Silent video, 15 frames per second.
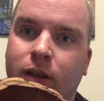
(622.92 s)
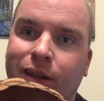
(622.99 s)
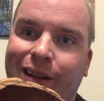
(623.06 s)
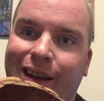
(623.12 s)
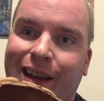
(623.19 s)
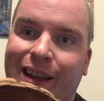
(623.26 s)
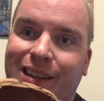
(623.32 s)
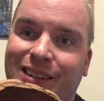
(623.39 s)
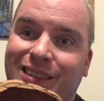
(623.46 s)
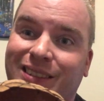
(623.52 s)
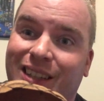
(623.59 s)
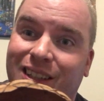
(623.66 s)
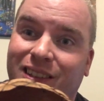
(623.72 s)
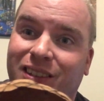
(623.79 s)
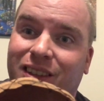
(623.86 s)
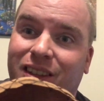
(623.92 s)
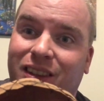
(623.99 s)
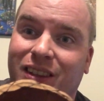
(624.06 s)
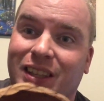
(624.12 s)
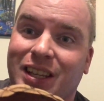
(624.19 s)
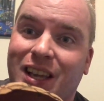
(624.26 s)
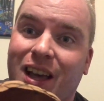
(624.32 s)
and stitched
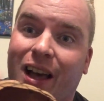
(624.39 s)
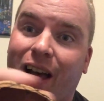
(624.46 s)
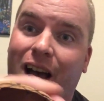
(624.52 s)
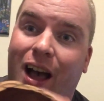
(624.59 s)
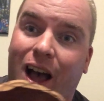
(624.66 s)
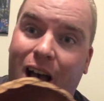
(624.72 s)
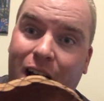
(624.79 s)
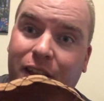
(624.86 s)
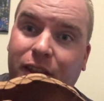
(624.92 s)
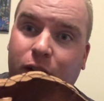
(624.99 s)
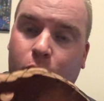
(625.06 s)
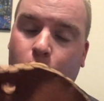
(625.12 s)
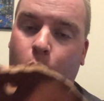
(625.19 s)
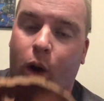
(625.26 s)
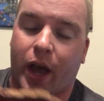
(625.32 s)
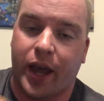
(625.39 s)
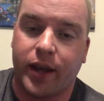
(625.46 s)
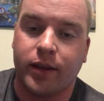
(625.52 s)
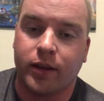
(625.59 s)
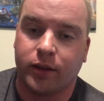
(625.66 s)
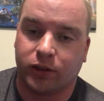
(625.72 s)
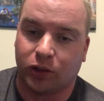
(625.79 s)
it the other
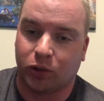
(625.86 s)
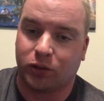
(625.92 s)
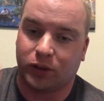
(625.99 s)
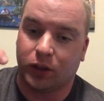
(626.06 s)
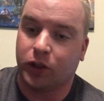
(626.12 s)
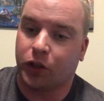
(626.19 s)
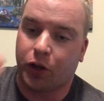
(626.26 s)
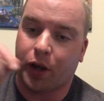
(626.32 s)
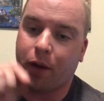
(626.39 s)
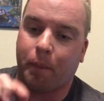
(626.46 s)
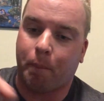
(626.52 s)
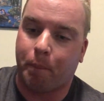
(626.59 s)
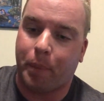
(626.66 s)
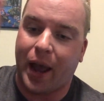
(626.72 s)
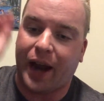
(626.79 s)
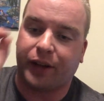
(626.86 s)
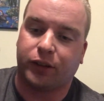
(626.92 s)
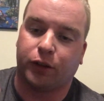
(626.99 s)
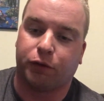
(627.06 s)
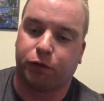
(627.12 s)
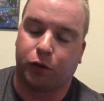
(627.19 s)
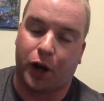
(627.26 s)
way, so still going back
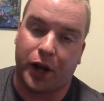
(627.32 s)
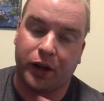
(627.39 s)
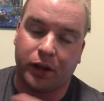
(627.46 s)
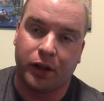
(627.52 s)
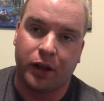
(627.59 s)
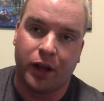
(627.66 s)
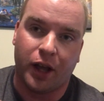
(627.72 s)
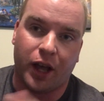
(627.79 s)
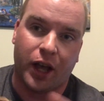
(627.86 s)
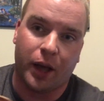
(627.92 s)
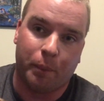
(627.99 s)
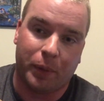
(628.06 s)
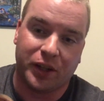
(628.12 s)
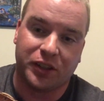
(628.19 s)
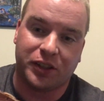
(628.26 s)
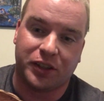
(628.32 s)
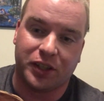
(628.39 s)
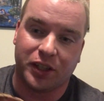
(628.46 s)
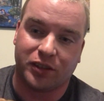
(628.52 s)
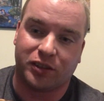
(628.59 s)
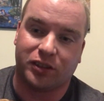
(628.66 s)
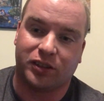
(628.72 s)
to front, but
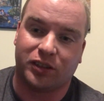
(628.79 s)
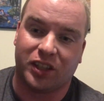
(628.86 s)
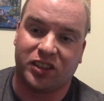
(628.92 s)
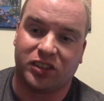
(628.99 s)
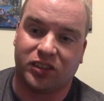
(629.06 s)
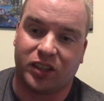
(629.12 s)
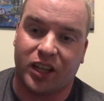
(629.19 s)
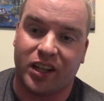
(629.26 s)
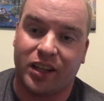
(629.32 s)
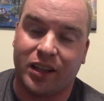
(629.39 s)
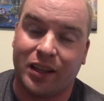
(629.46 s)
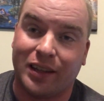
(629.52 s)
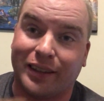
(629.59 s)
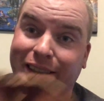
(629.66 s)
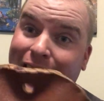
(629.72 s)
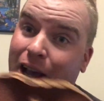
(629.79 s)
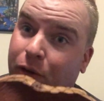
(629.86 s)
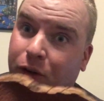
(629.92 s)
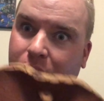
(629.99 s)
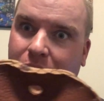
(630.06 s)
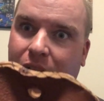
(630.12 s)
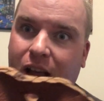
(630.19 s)
just stitched it
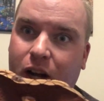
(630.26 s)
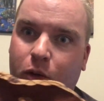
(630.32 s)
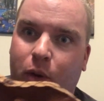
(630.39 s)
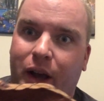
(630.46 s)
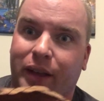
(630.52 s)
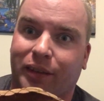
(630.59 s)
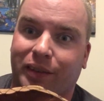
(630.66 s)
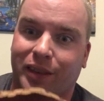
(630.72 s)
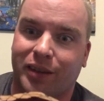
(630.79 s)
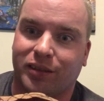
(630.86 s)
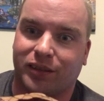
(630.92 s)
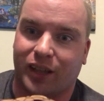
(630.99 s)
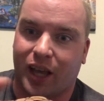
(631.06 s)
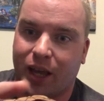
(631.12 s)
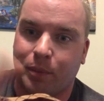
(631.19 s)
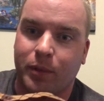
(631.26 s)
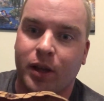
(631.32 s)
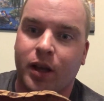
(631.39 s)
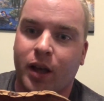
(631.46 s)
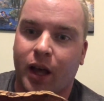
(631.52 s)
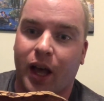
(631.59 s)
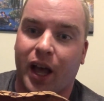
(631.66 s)
counterclockwise this time,
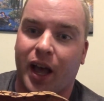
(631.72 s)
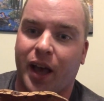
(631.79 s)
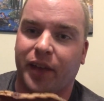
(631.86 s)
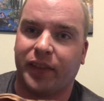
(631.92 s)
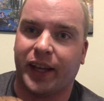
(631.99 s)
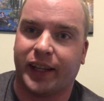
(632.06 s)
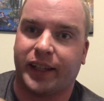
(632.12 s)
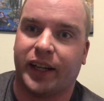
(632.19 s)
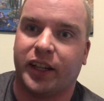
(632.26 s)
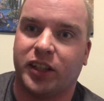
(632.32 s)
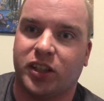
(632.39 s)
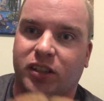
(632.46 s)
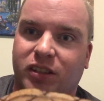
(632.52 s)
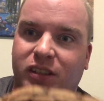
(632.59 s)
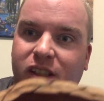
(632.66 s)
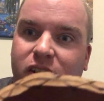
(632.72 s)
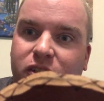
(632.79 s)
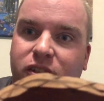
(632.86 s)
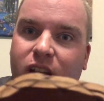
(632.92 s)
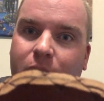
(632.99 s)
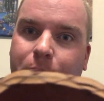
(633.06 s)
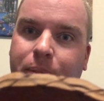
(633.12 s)
and that kind of just
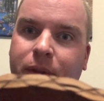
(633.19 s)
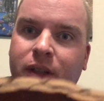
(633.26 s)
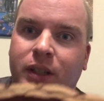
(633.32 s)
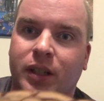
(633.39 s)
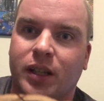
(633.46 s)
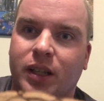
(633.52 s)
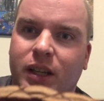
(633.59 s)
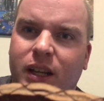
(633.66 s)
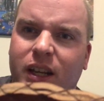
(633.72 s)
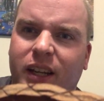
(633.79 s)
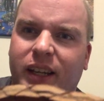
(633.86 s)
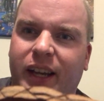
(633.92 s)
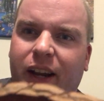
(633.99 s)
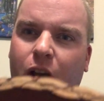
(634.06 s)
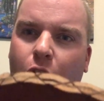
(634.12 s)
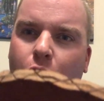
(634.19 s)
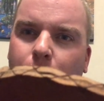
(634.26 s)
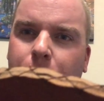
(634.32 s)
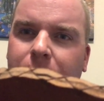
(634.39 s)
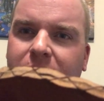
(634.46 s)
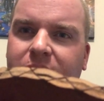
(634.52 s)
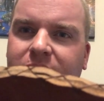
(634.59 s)
seals up any kind of
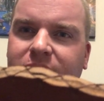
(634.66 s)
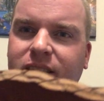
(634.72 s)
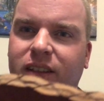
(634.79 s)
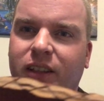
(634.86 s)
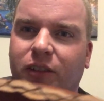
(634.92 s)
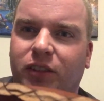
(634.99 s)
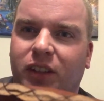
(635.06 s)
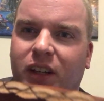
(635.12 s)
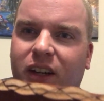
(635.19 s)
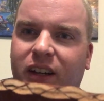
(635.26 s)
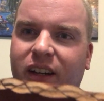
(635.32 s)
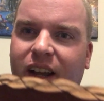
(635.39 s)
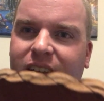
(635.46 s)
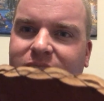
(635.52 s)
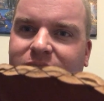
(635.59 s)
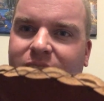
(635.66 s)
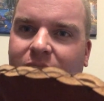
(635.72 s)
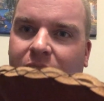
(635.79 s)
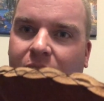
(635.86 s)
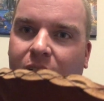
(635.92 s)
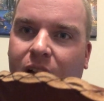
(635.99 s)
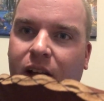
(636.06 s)
openings, gives it a nice
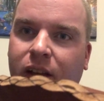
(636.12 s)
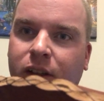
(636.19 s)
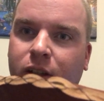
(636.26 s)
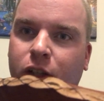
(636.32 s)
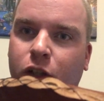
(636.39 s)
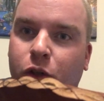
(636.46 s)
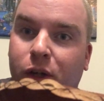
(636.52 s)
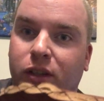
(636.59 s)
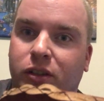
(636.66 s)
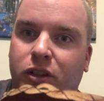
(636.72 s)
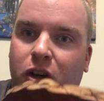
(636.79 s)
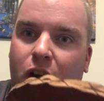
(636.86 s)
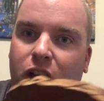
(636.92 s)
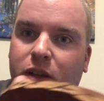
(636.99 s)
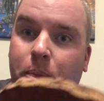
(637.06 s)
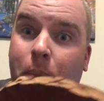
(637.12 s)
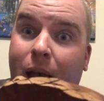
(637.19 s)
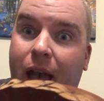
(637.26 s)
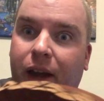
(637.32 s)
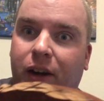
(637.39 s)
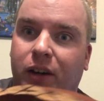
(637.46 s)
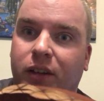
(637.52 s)
kind of crisscross
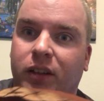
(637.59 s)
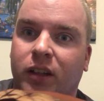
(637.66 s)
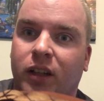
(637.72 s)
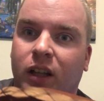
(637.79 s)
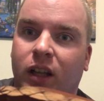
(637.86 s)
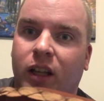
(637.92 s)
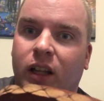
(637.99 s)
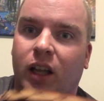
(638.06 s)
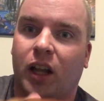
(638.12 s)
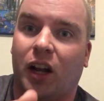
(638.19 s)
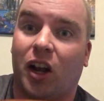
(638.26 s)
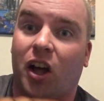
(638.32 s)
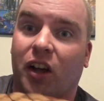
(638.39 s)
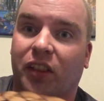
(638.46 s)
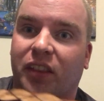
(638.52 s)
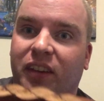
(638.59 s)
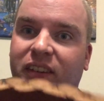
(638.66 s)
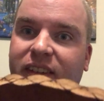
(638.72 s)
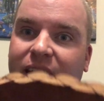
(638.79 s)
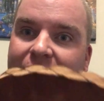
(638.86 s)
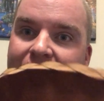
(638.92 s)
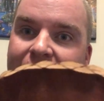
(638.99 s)
pattern along the
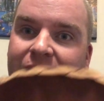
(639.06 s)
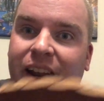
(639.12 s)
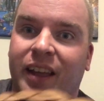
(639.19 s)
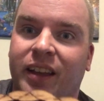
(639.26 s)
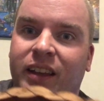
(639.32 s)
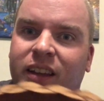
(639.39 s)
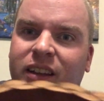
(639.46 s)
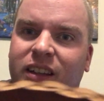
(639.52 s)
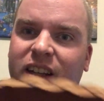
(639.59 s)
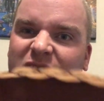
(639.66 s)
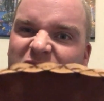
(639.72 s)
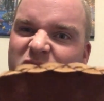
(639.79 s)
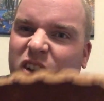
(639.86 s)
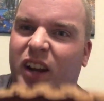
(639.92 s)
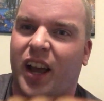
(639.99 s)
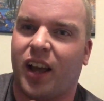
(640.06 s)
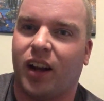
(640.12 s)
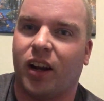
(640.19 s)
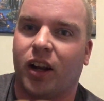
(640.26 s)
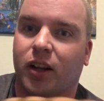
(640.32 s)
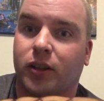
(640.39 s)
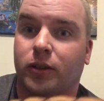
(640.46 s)
side, and so now it
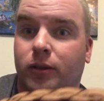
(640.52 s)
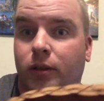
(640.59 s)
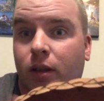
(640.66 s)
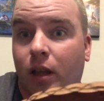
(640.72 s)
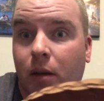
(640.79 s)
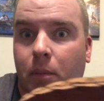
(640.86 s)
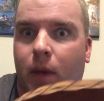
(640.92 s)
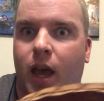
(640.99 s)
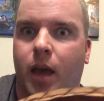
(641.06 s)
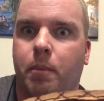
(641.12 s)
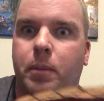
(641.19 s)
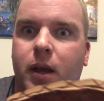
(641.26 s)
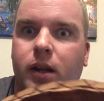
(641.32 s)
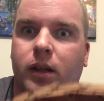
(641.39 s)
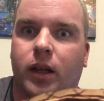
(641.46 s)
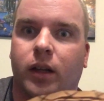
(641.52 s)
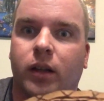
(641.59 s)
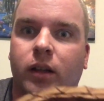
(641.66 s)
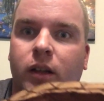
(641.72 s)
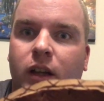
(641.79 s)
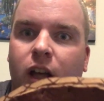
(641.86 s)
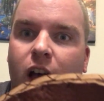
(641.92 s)
looks, in my opinion,
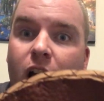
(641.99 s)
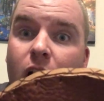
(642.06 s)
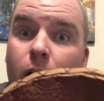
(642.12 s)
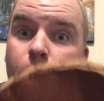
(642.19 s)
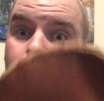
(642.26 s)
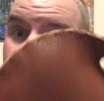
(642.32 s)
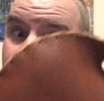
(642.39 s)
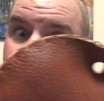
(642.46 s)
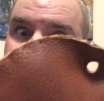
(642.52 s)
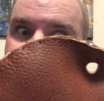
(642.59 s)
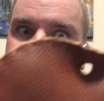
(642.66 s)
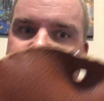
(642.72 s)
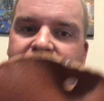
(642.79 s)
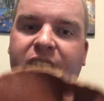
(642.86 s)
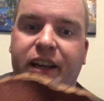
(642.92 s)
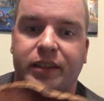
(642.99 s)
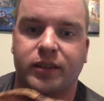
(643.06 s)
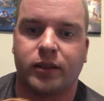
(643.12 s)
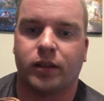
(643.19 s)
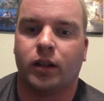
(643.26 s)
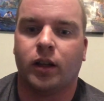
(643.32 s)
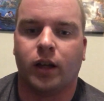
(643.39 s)
really
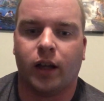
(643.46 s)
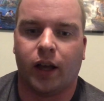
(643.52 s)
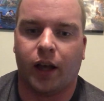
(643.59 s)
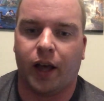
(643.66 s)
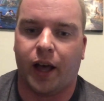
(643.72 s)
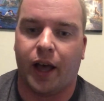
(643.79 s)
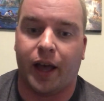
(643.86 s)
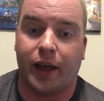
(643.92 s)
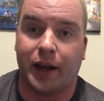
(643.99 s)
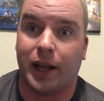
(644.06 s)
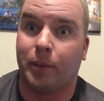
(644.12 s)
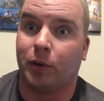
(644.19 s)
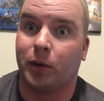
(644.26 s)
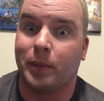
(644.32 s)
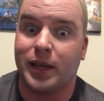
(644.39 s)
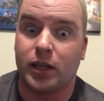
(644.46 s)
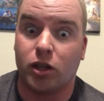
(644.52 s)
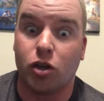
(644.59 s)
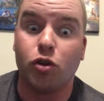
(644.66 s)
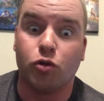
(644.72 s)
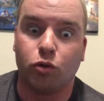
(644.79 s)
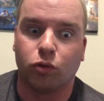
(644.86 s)
nice and able to be
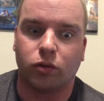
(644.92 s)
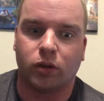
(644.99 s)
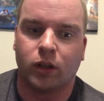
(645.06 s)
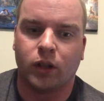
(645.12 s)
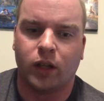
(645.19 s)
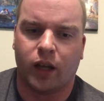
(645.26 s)
used.